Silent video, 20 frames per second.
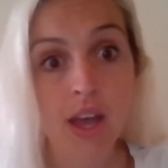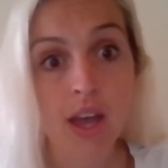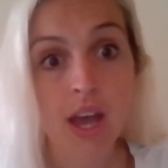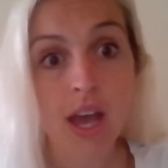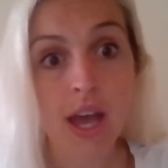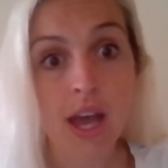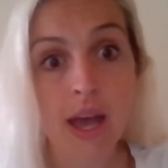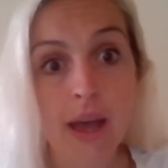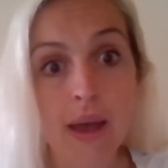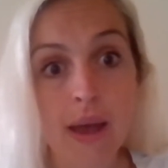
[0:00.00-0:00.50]

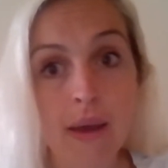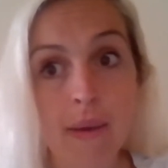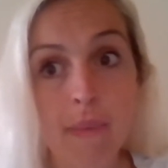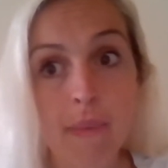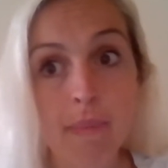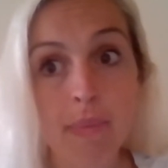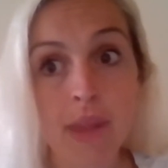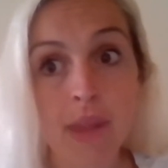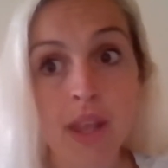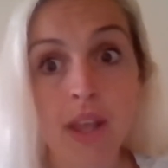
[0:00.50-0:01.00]

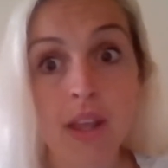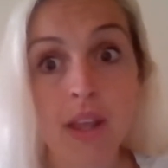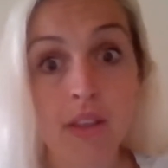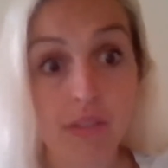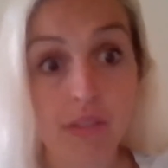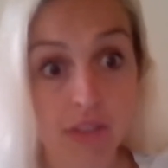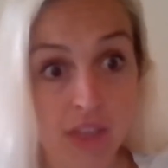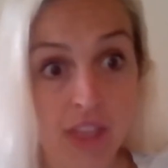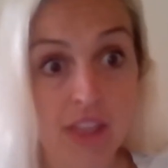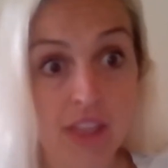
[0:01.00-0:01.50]
Then
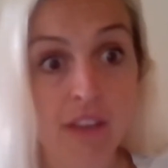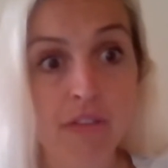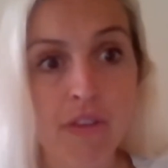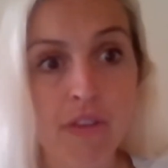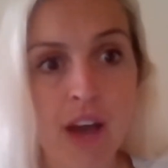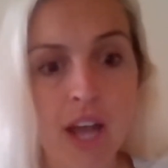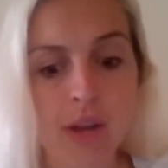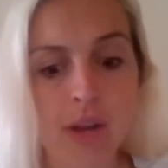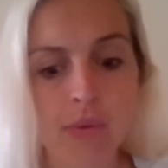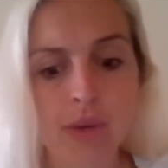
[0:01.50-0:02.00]
that
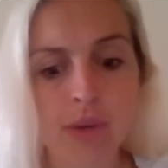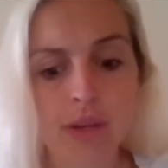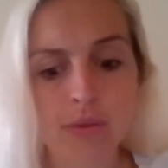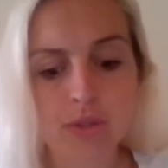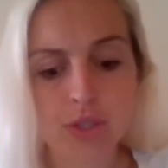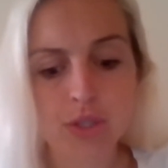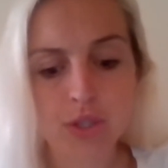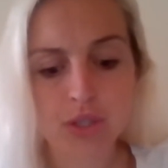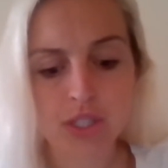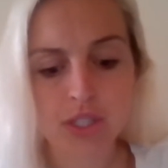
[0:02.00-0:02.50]
final one I
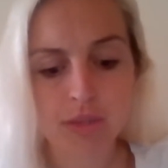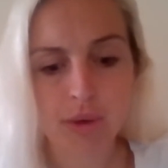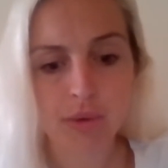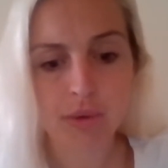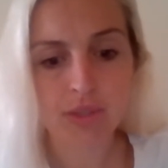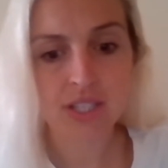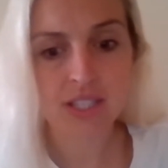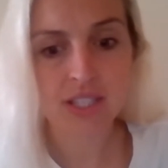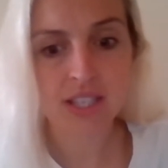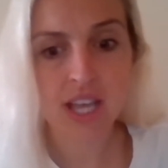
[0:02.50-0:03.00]
was just about
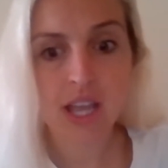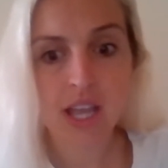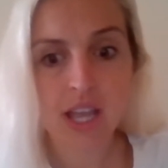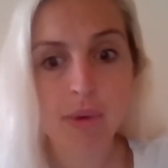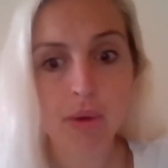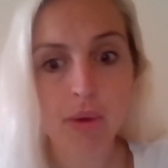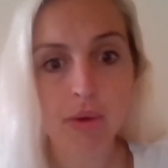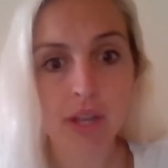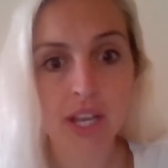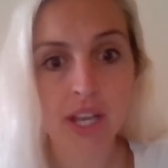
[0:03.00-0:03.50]
to say
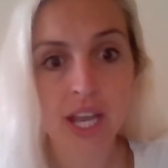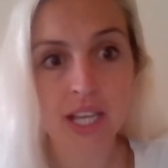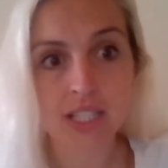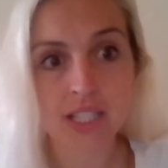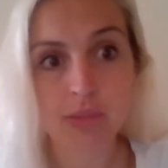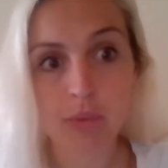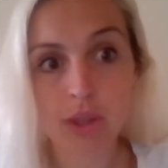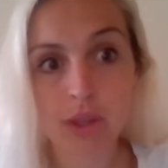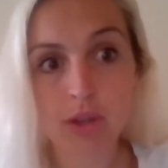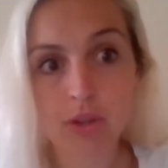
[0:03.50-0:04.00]
about
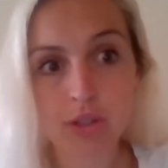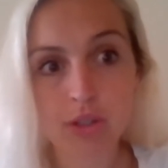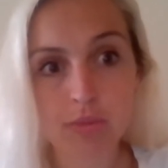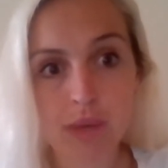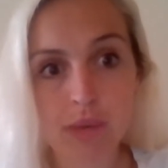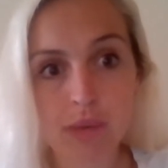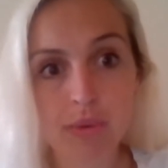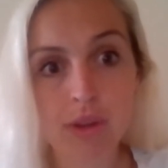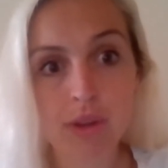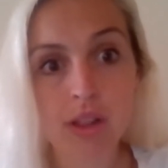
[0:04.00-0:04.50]
connecting with good
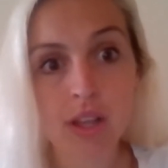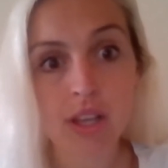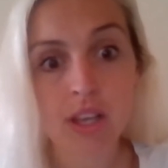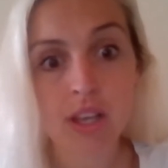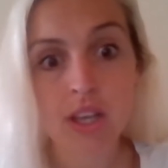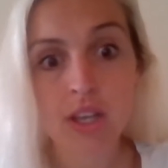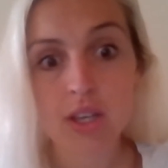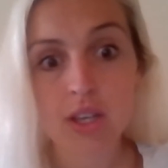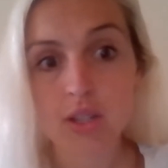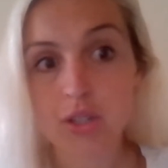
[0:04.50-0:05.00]
people.
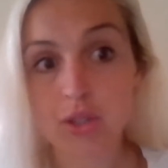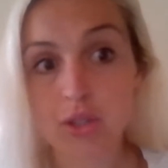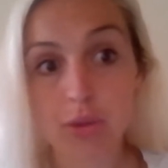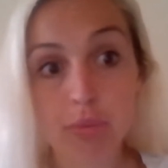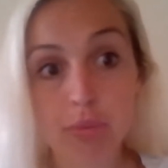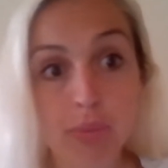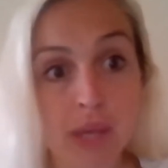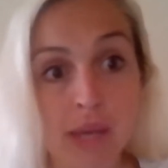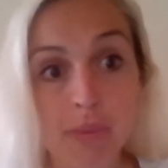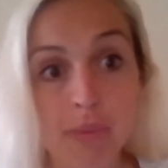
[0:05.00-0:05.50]
Some
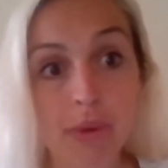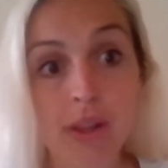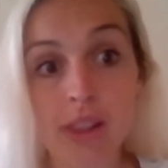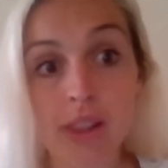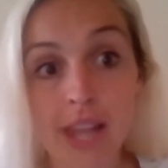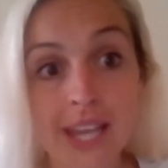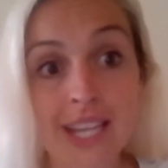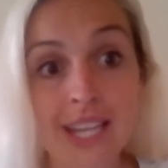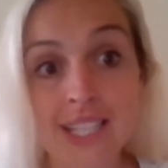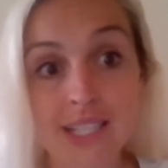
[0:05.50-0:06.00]
people
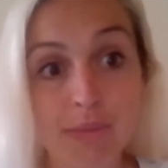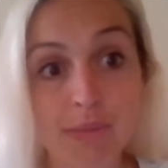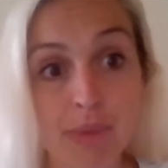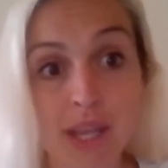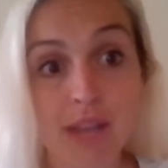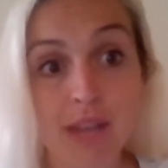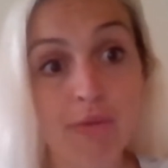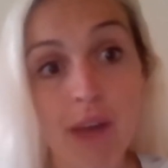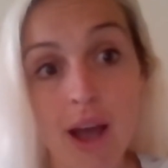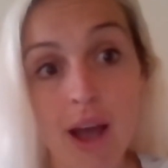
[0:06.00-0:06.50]
like to
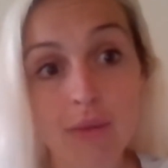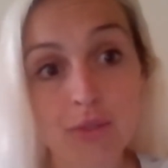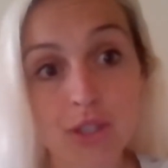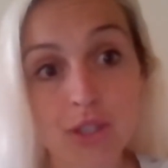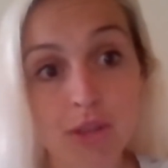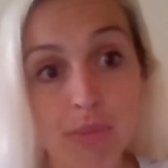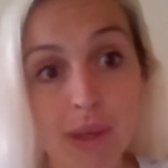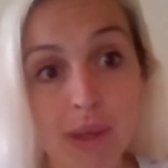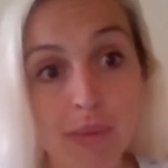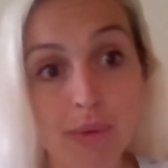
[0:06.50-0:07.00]
be around
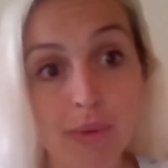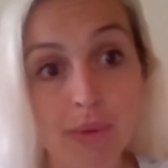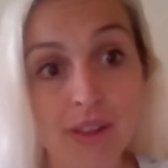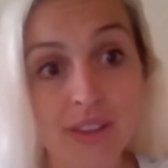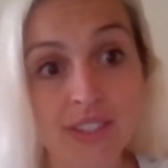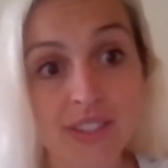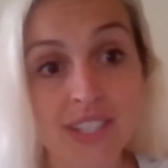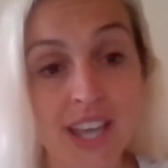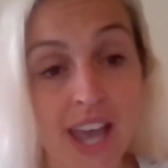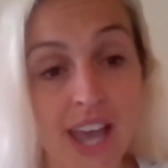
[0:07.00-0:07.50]
other people
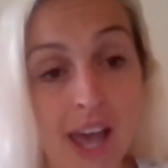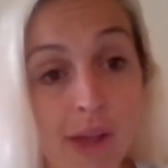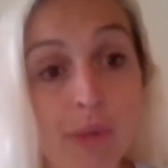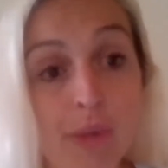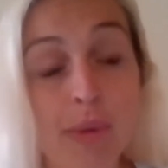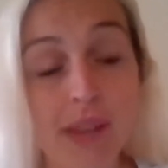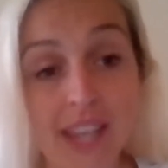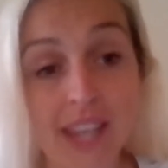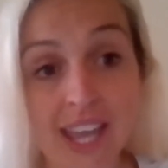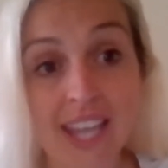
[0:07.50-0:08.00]
to help
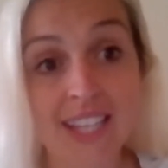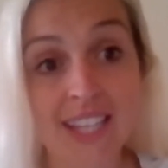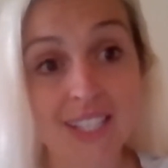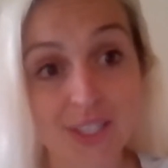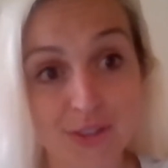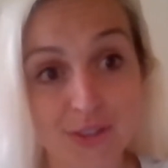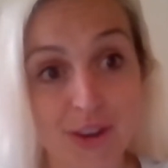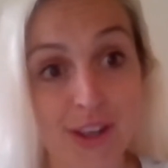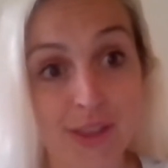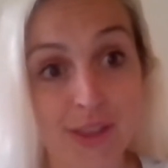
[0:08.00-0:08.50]
again distract